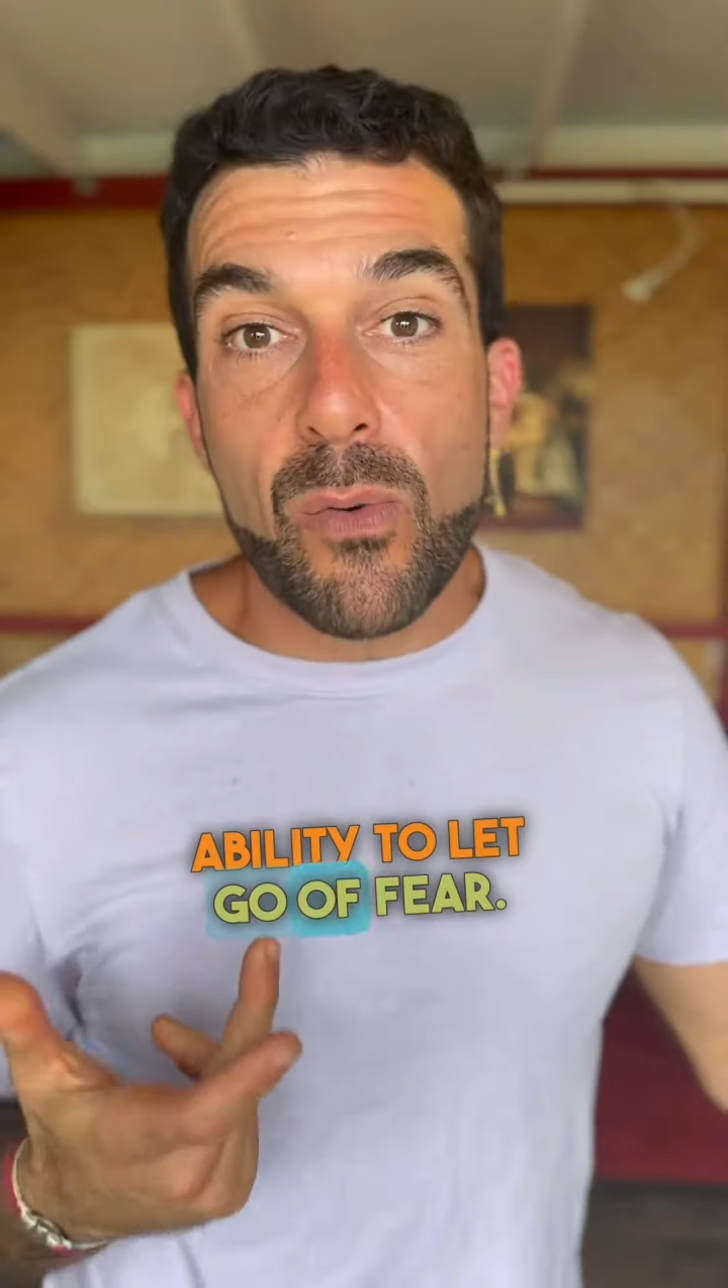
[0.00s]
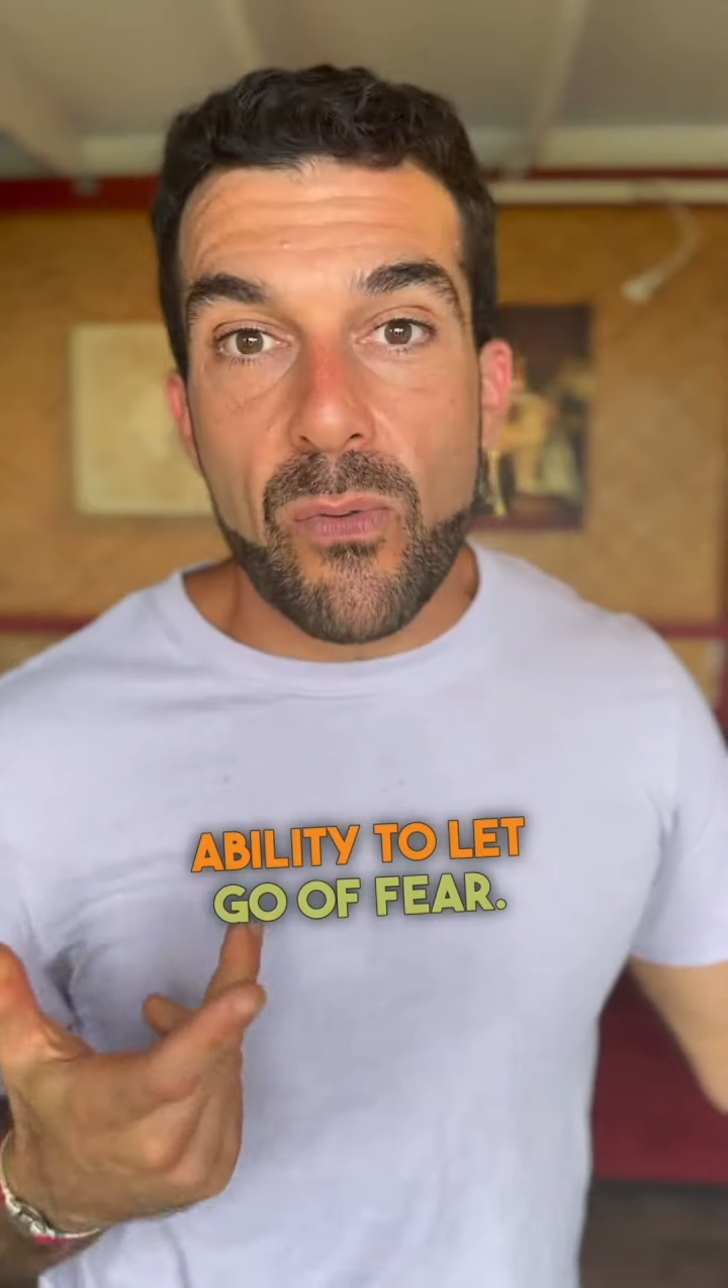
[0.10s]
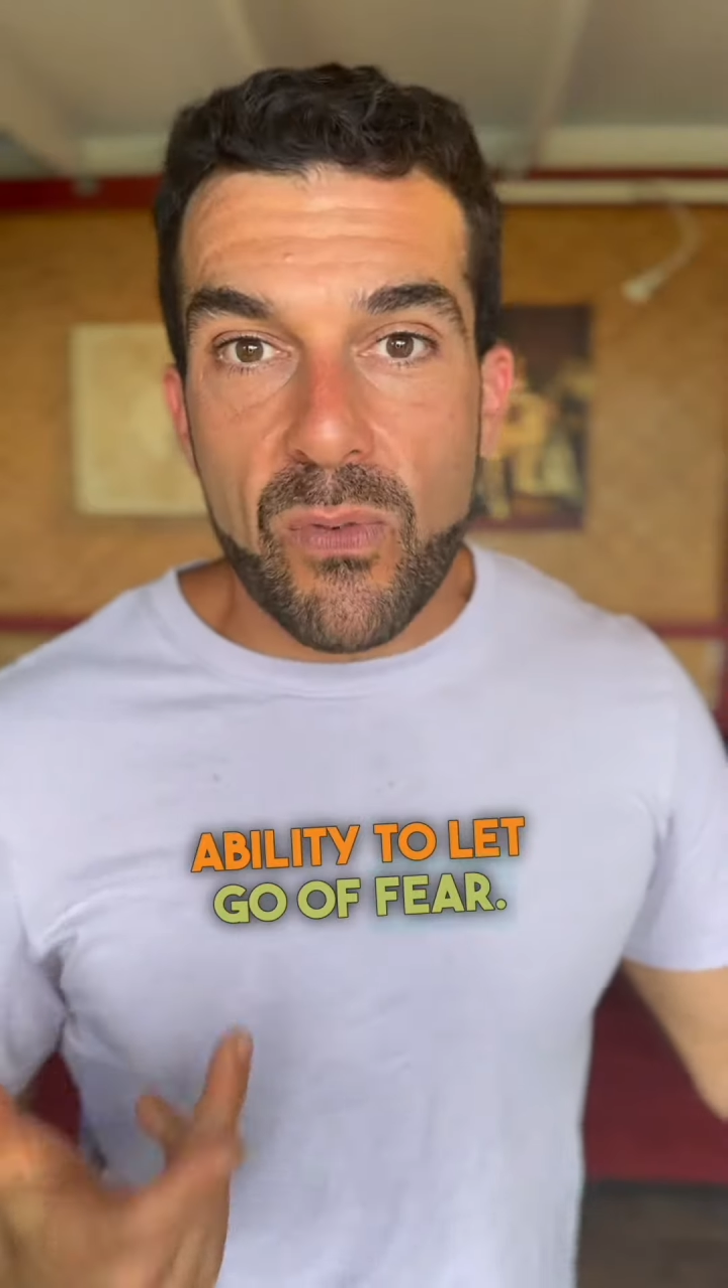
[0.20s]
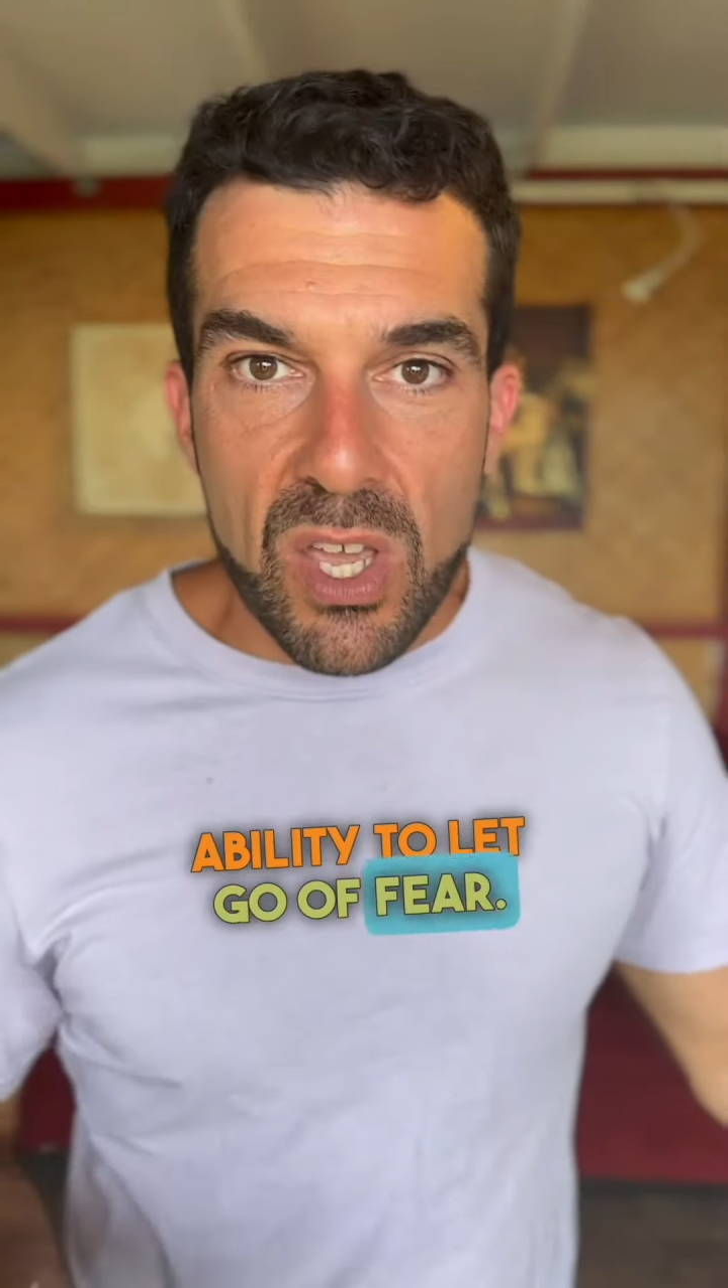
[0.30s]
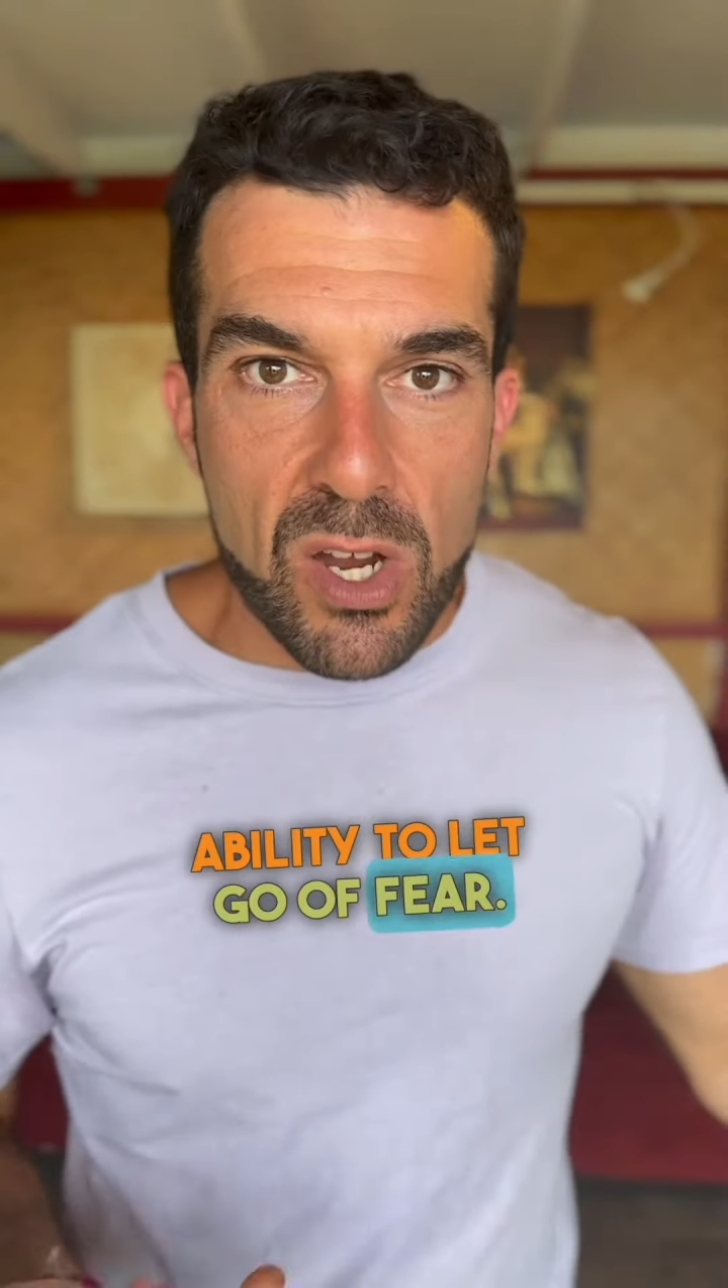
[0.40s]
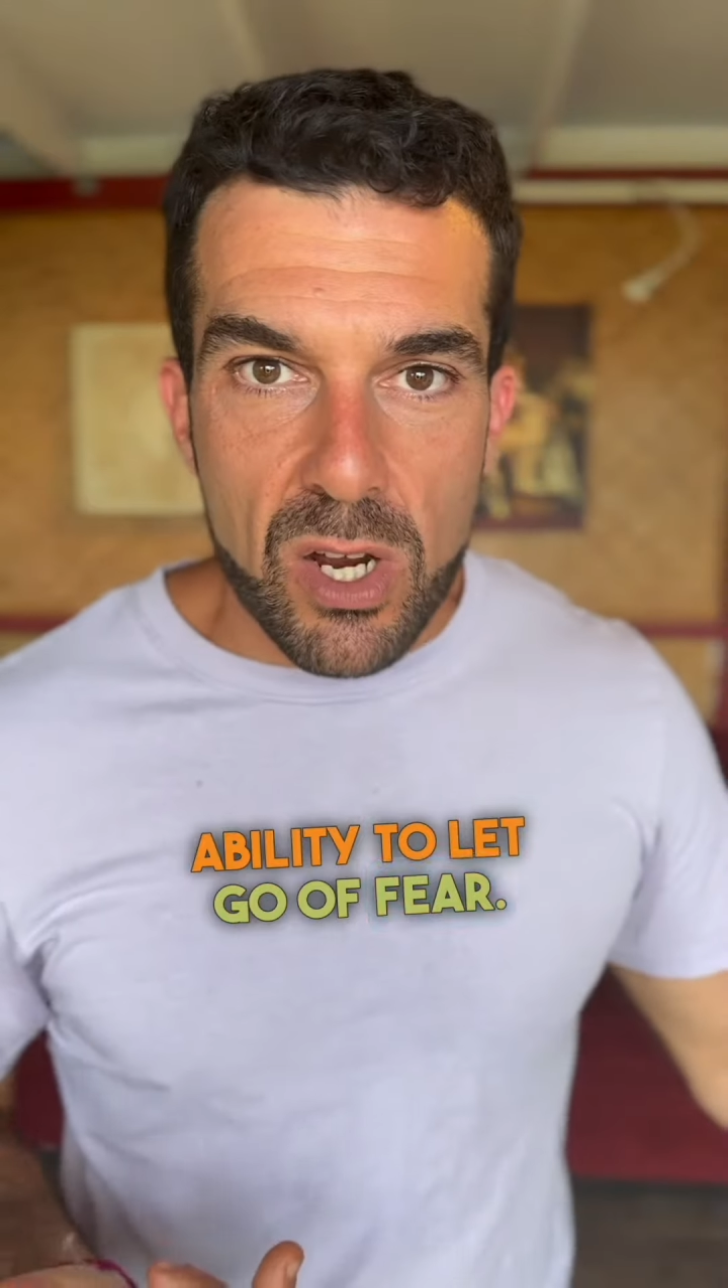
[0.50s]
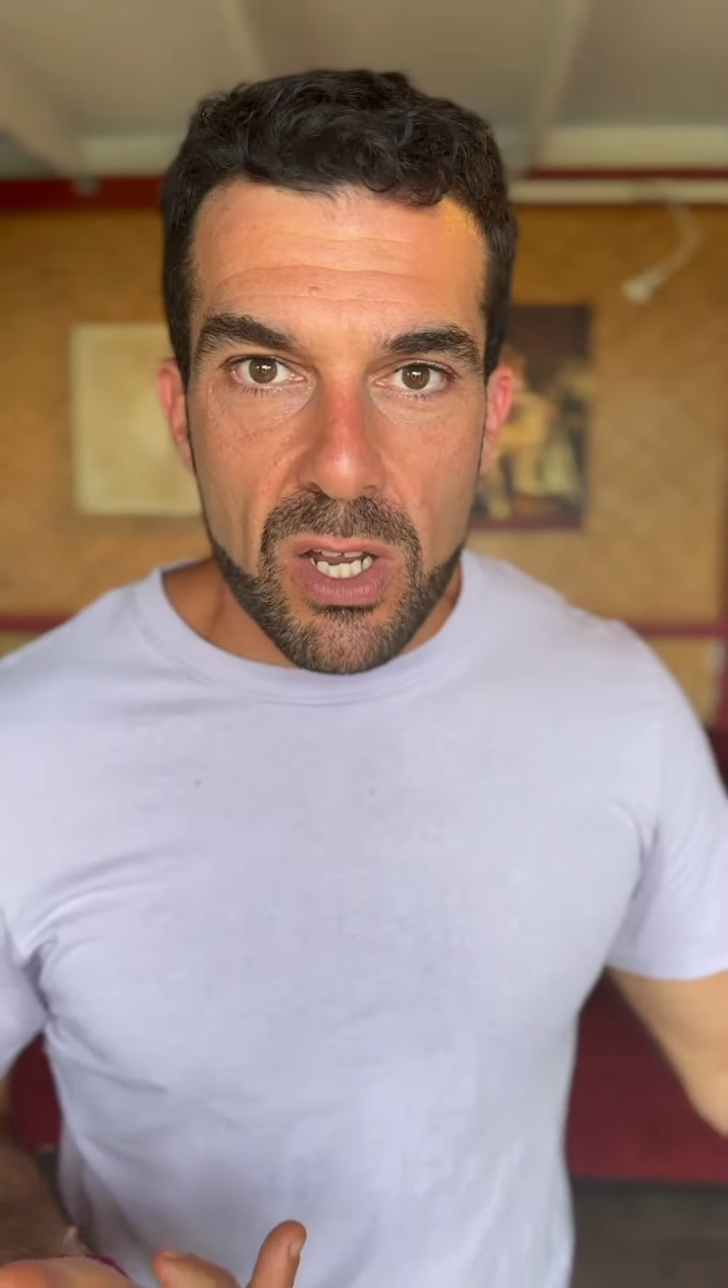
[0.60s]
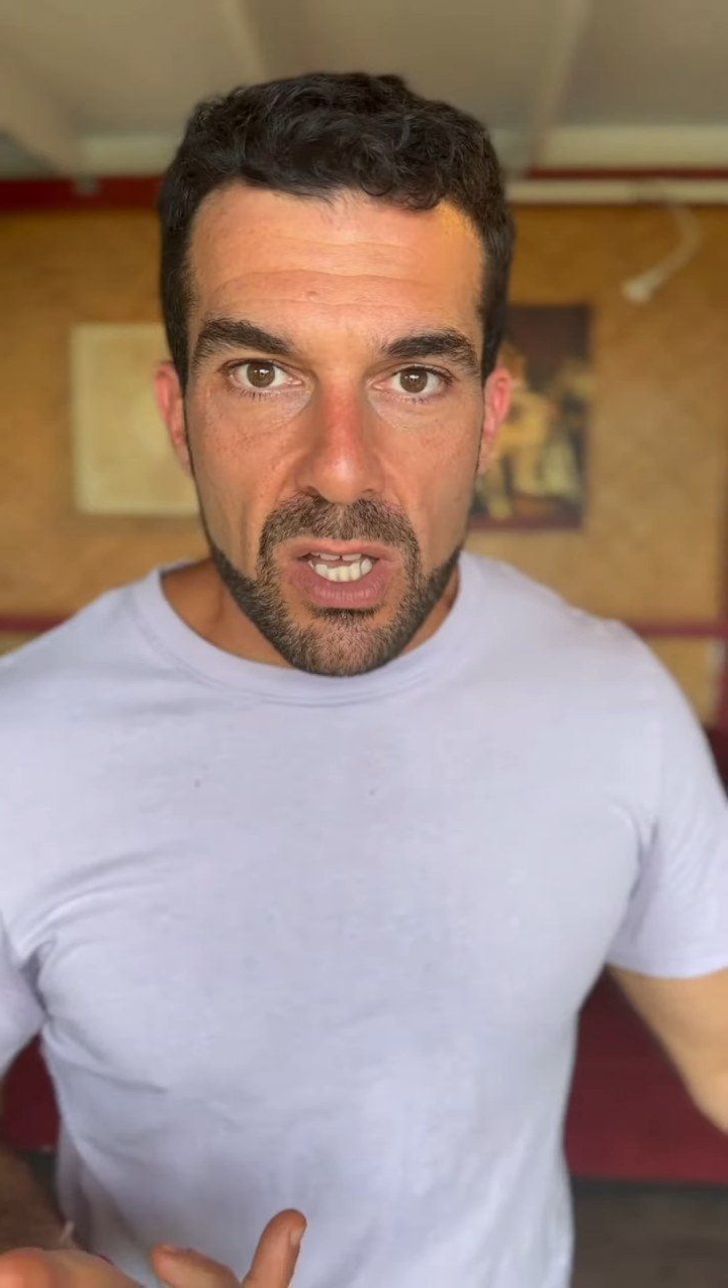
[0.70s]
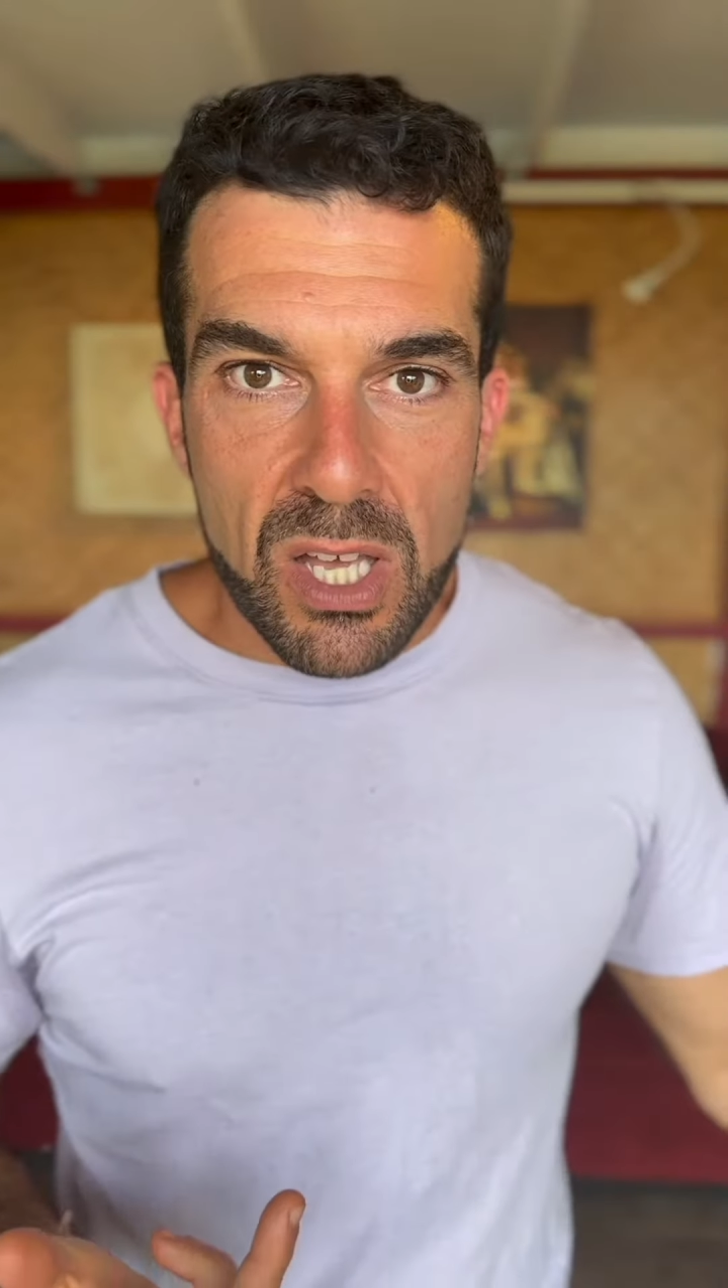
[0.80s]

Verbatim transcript: fear.